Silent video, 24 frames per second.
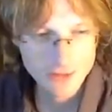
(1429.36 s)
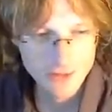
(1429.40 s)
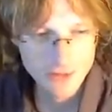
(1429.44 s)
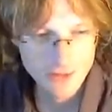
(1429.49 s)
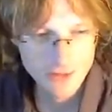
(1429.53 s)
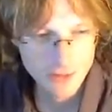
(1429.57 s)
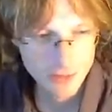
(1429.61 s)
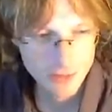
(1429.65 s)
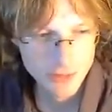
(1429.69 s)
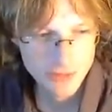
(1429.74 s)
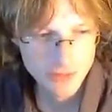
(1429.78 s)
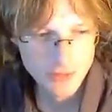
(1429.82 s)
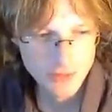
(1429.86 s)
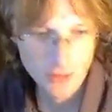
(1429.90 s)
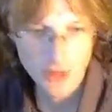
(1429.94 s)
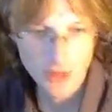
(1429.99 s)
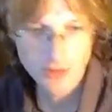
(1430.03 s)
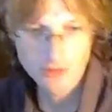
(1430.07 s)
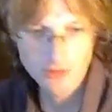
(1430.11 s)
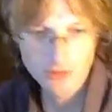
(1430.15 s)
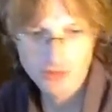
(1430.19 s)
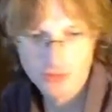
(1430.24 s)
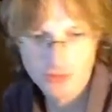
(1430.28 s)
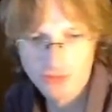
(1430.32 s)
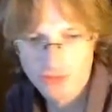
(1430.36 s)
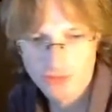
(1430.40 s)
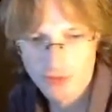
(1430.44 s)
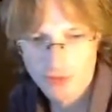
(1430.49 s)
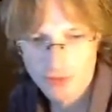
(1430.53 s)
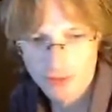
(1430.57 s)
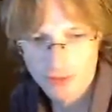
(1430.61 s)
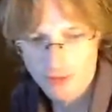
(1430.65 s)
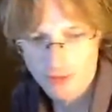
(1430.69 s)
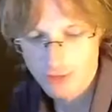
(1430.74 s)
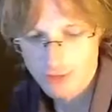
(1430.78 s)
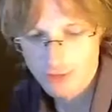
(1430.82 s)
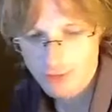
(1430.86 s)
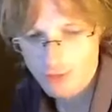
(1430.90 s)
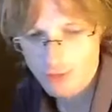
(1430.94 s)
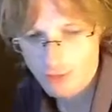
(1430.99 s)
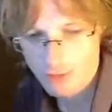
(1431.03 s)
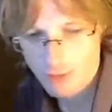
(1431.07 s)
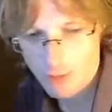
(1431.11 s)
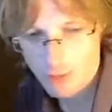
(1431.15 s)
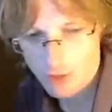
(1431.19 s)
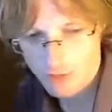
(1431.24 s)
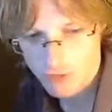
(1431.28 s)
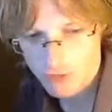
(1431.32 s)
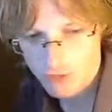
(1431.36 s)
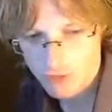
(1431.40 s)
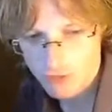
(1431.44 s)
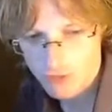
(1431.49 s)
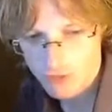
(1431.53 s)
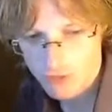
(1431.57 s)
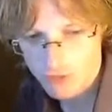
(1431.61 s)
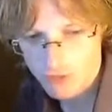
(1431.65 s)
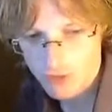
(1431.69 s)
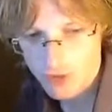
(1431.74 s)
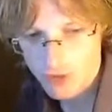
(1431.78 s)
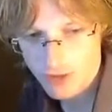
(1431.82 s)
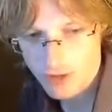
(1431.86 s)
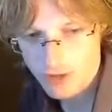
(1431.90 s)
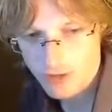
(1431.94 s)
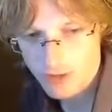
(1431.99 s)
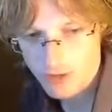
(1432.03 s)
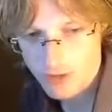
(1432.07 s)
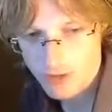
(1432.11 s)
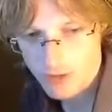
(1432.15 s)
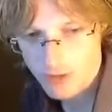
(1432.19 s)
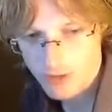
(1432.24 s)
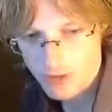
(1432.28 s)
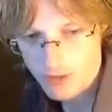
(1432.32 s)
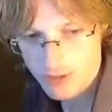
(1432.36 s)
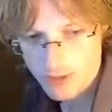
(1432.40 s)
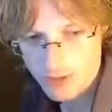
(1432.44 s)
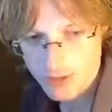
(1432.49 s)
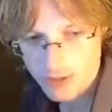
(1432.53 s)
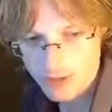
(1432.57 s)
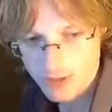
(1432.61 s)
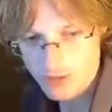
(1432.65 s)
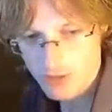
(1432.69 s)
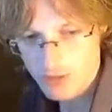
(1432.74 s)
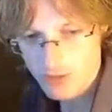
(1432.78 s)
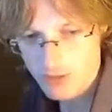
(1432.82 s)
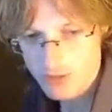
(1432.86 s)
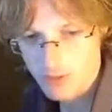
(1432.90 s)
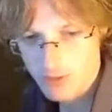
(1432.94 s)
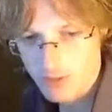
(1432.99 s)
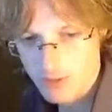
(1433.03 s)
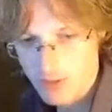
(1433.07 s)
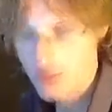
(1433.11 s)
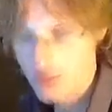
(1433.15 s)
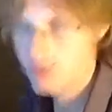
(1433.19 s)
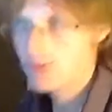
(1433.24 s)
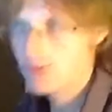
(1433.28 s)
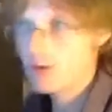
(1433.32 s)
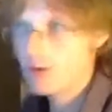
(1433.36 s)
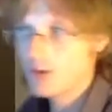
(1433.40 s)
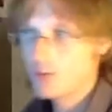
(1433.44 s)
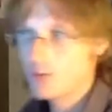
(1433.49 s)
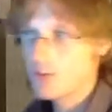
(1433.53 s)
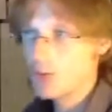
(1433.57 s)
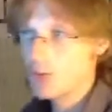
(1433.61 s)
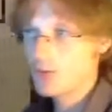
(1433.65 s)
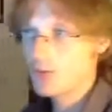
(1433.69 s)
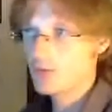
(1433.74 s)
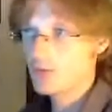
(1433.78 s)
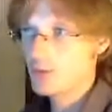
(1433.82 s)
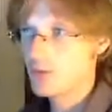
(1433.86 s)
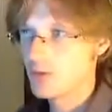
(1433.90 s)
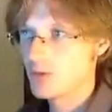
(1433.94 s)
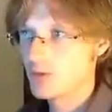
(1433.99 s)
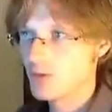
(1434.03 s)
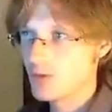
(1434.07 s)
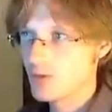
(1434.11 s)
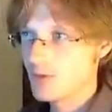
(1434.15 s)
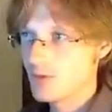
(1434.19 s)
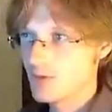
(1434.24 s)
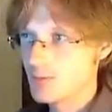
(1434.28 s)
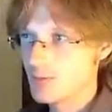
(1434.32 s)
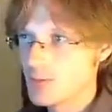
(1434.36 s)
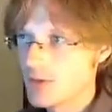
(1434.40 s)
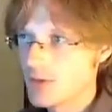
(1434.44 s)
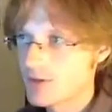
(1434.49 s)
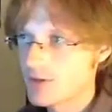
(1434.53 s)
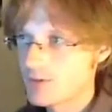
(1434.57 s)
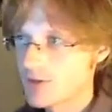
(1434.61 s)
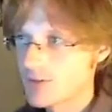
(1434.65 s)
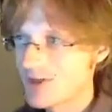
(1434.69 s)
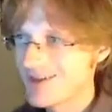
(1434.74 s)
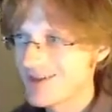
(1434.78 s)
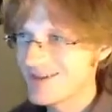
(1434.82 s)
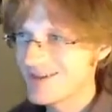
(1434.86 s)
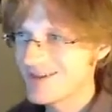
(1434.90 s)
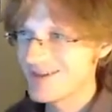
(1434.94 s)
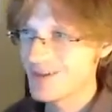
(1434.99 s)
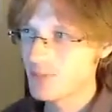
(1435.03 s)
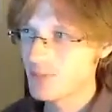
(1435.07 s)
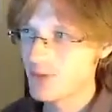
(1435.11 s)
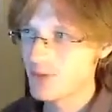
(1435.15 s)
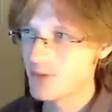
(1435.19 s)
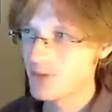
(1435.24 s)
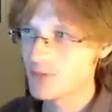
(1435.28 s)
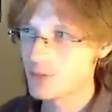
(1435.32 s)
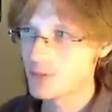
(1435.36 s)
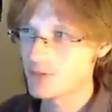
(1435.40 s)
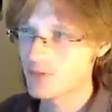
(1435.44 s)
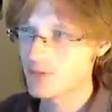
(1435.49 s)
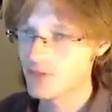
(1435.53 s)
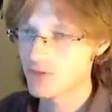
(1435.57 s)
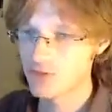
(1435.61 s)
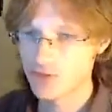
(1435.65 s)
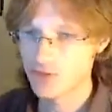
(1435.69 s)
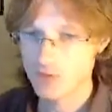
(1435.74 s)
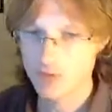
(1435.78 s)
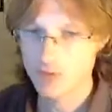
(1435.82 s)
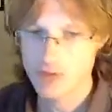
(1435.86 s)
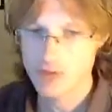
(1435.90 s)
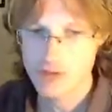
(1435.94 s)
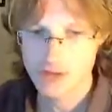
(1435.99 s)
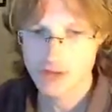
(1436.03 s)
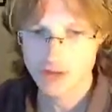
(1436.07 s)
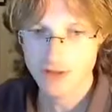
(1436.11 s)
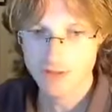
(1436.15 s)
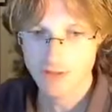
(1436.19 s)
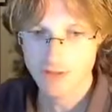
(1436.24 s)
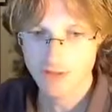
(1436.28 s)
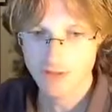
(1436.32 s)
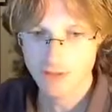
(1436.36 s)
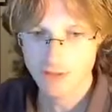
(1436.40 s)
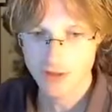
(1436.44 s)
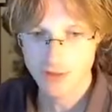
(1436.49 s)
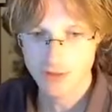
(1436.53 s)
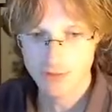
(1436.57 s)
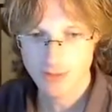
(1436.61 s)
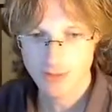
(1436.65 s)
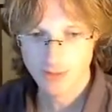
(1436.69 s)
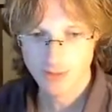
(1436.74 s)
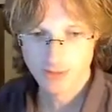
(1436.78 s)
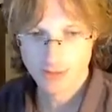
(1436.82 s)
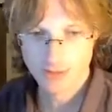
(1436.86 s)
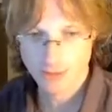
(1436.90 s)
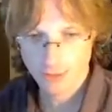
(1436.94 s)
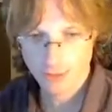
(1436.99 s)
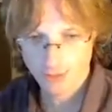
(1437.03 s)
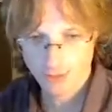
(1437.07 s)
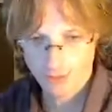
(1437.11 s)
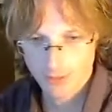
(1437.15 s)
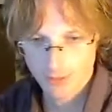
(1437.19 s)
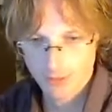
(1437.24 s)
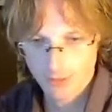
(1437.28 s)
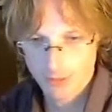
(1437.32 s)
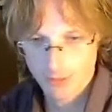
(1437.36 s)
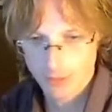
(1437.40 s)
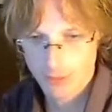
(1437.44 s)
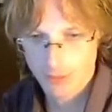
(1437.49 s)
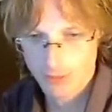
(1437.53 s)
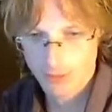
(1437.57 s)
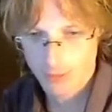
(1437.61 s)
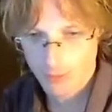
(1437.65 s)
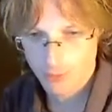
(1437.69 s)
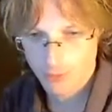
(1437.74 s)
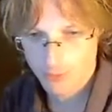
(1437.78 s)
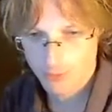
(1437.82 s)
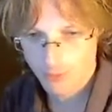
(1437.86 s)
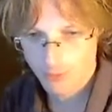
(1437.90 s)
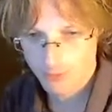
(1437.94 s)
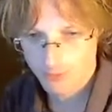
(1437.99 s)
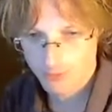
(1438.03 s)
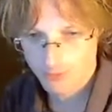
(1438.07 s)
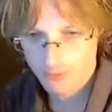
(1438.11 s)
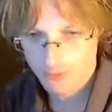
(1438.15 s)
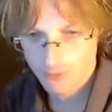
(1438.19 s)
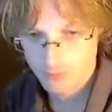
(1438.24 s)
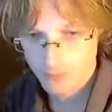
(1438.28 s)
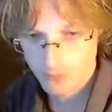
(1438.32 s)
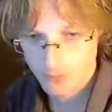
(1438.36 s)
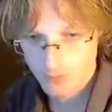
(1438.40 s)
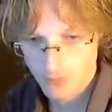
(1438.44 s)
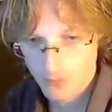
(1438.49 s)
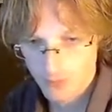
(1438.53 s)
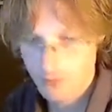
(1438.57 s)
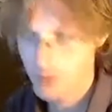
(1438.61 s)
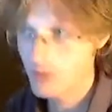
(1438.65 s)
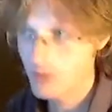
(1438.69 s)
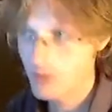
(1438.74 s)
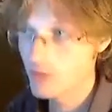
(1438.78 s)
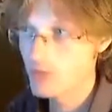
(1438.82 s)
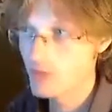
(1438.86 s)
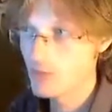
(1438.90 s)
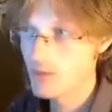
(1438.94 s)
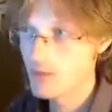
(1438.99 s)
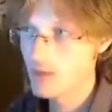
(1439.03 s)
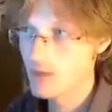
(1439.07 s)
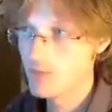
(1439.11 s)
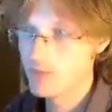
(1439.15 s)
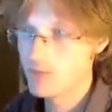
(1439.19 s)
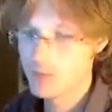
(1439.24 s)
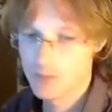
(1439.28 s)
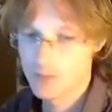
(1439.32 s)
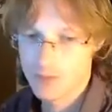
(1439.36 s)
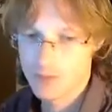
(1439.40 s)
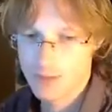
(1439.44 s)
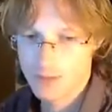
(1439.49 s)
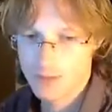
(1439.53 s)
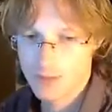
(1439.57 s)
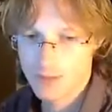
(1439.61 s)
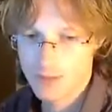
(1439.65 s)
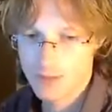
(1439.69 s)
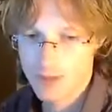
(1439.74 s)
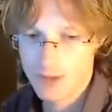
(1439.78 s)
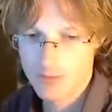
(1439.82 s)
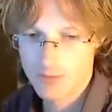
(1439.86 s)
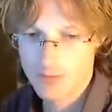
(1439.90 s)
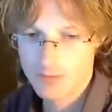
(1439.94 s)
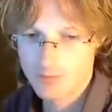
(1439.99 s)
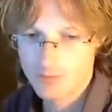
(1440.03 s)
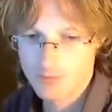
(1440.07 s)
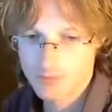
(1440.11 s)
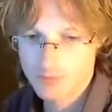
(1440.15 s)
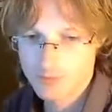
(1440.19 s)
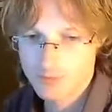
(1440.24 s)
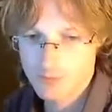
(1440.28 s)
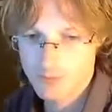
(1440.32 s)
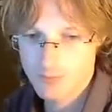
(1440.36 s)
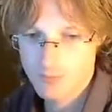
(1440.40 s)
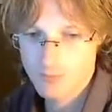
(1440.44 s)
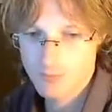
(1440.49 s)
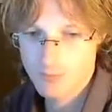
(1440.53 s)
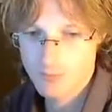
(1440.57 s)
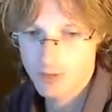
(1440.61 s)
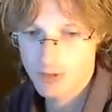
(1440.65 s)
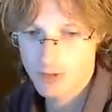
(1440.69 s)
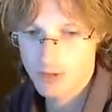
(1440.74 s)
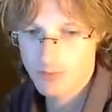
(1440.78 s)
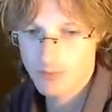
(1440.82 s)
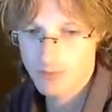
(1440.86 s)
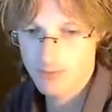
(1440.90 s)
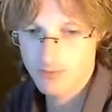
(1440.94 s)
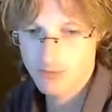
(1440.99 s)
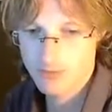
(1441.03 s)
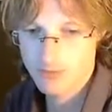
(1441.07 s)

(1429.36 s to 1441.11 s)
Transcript: a bunch of armchair psychologists are watching me or talking about me, doesn't mean that I have paranoid schizophrenia, even if I am paranoid. That doesn't mean it. But yeah,